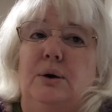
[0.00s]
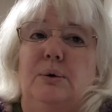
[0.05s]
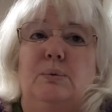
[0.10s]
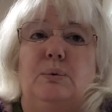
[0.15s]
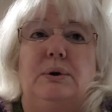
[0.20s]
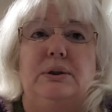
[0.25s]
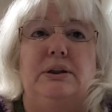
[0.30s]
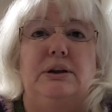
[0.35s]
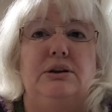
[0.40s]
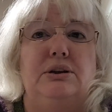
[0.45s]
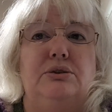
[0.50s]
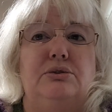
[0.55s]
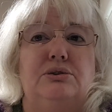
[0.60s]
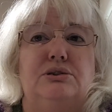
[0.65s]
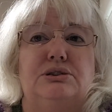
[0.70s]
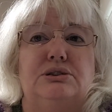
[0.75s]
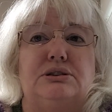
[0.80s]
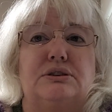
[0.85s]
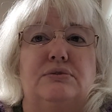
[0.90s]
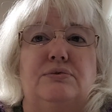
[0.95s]
one that
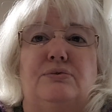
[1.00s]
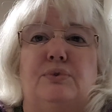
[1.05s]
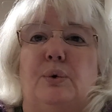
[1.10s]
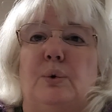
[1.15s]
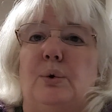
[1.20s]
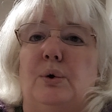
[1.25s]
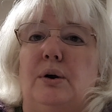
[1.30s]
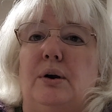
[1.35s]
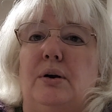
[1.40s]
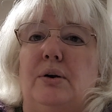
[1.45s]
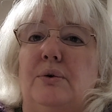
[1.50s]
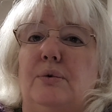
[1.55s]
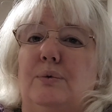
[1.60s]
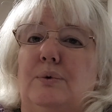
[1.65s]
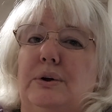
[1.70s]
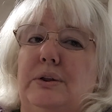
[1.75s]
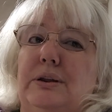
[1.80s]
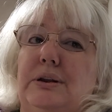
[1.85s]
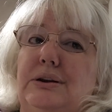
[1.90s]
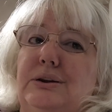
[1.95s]
uses a 4,
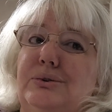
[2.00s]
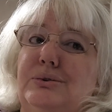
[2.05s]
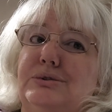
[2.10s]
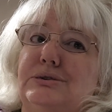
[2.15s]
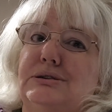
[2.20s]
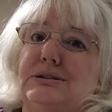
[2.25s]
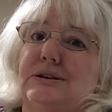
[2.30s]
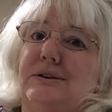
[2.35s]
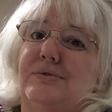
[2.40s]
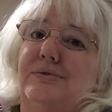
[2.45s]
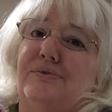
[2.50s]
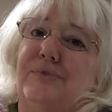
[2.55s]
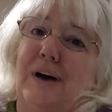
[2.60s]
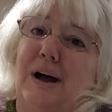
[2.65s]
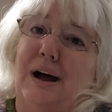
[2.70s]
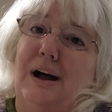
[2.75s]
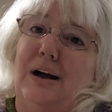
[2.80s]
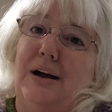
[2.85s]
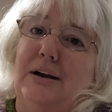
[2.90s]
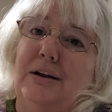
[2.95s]
one that uses a
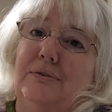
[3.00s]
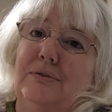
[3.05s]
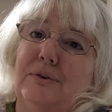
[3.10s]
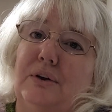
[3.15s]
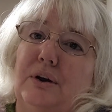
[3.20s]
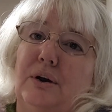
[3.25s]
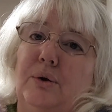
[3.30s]
5,